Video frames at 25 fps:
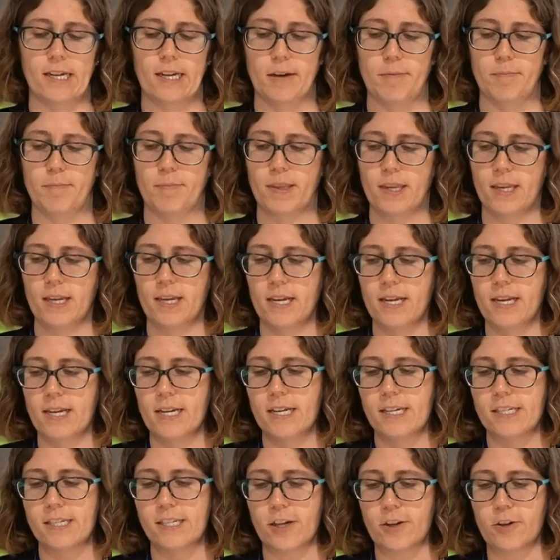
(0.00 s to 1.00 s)
Um,
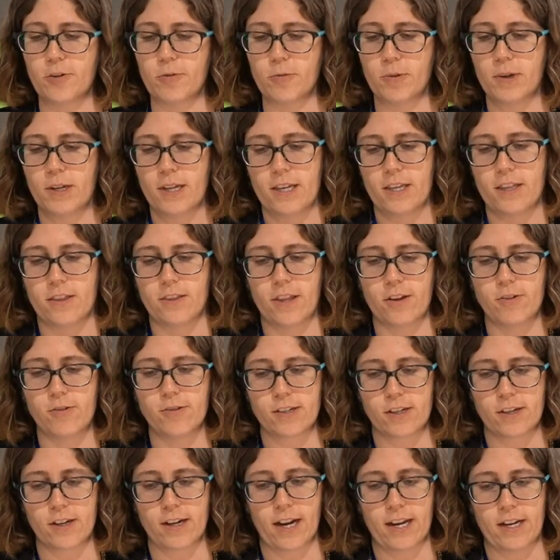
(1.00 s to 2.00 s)
so
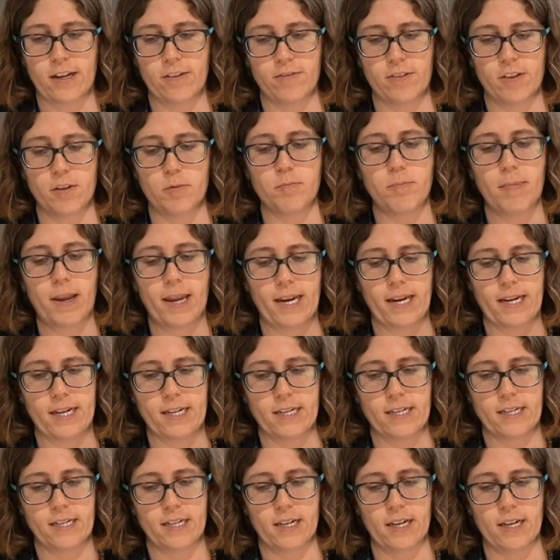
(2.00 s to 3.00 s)
those are kind of the
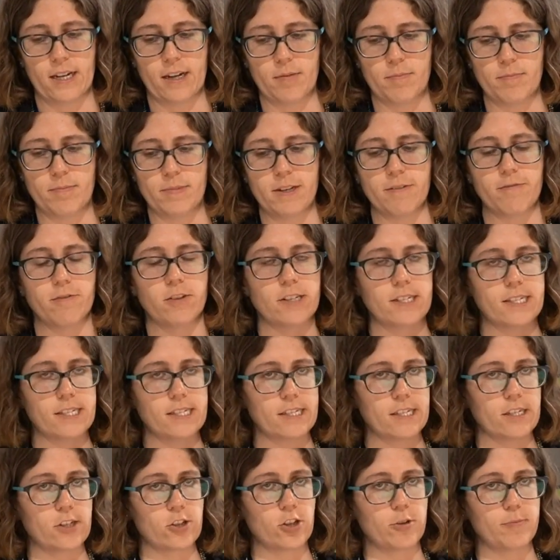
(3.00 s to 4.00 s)
main um,
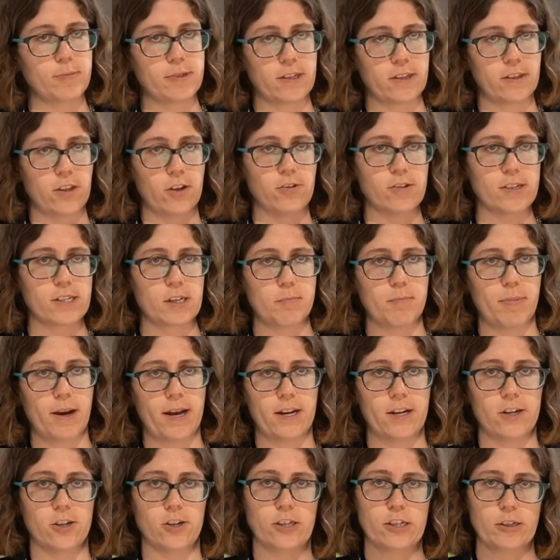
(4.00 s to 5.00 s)
differences in terms of those
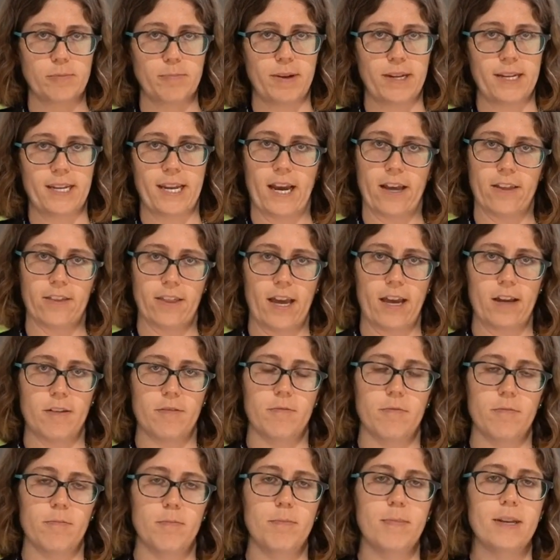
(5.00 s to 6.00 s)
competitors, but yeah, that
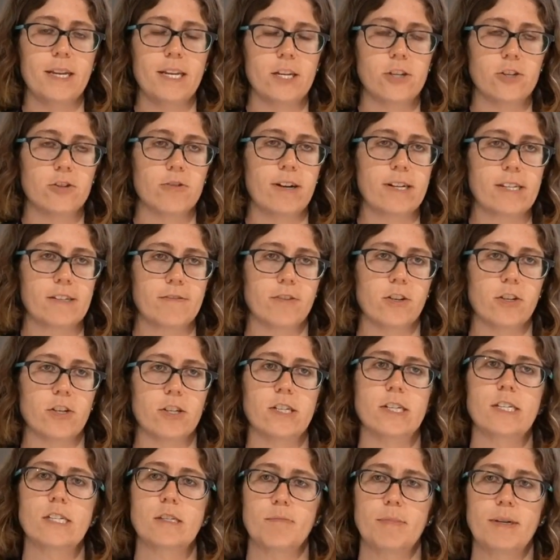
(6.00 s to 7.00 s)
miniaturized
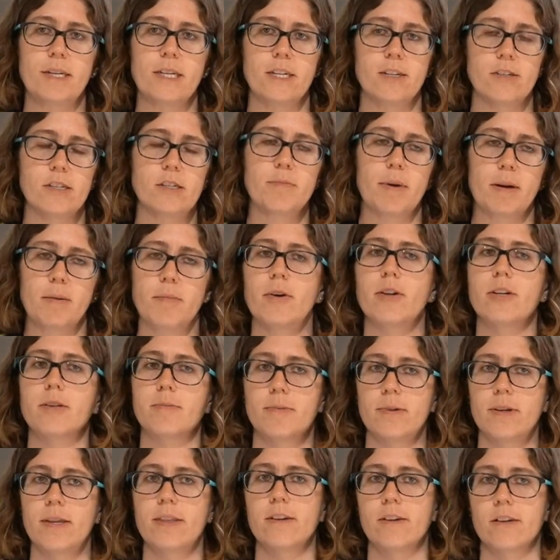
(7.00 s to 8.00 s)
version is being used by
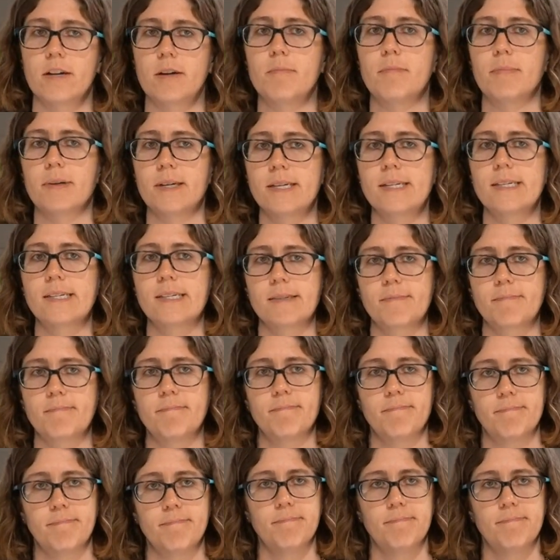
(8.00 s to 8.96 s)
multiple other companies.